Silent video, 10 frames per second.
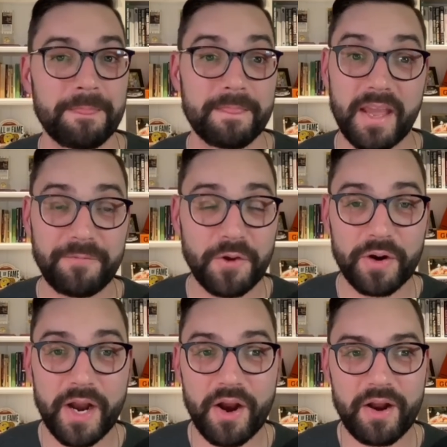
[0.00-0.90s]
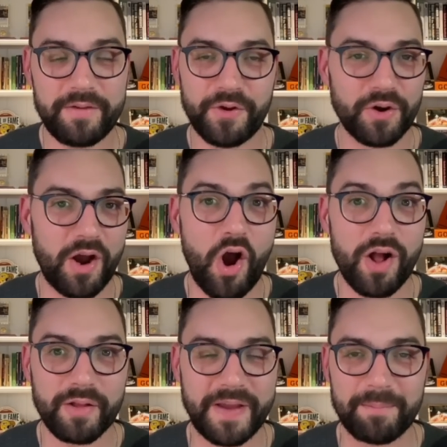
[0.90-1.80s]
If you're a Hall
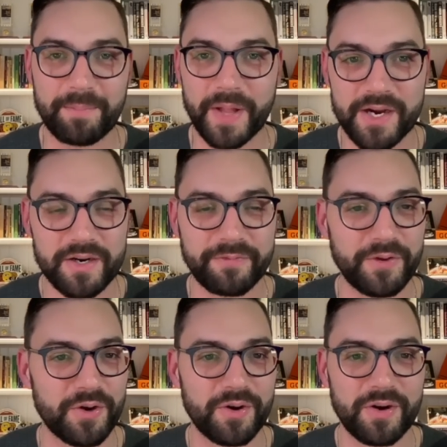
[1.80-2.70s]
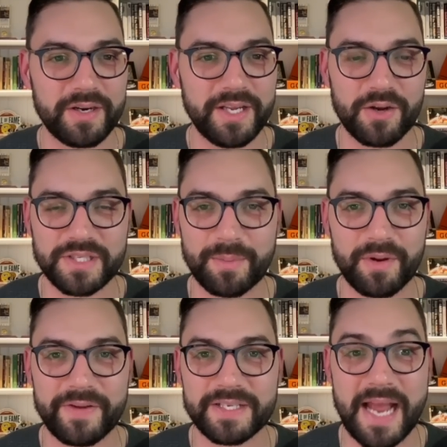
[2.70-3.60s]
of Fame player, if you're, you know, someone
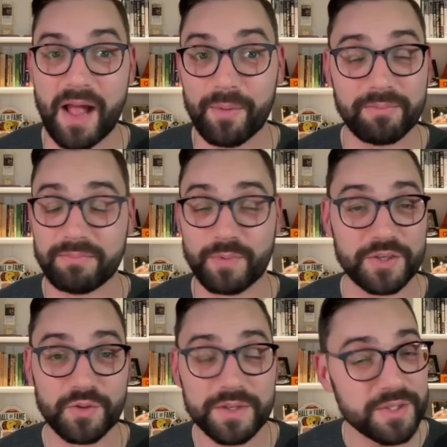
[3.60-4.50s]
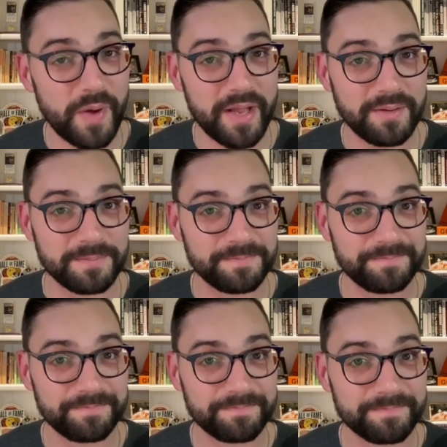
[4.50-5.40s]
of his caliber, Russell Wilson went
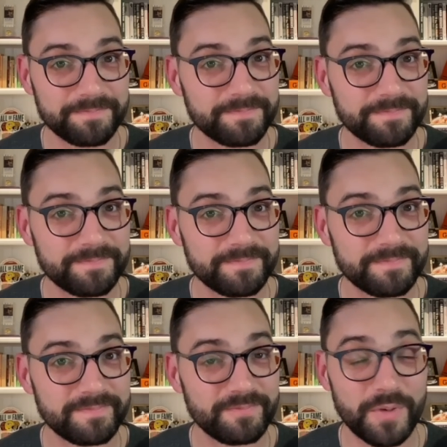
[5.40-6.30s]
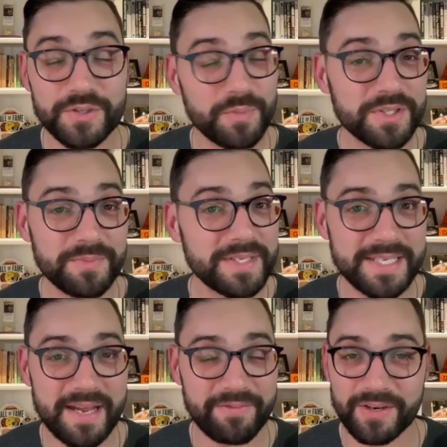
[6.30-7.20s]
to
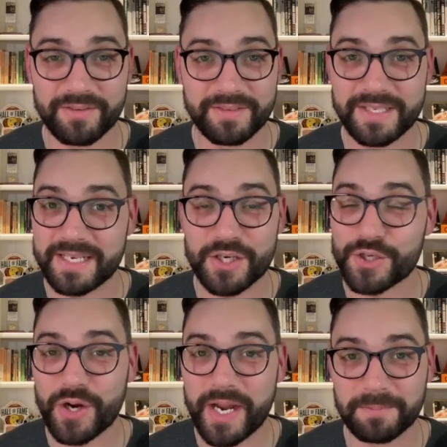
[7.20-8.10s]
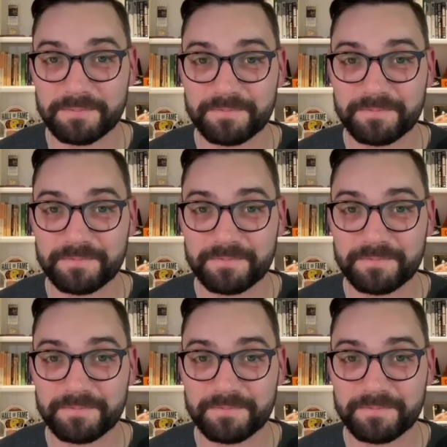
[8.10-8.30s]
Denver. Didn't deter him.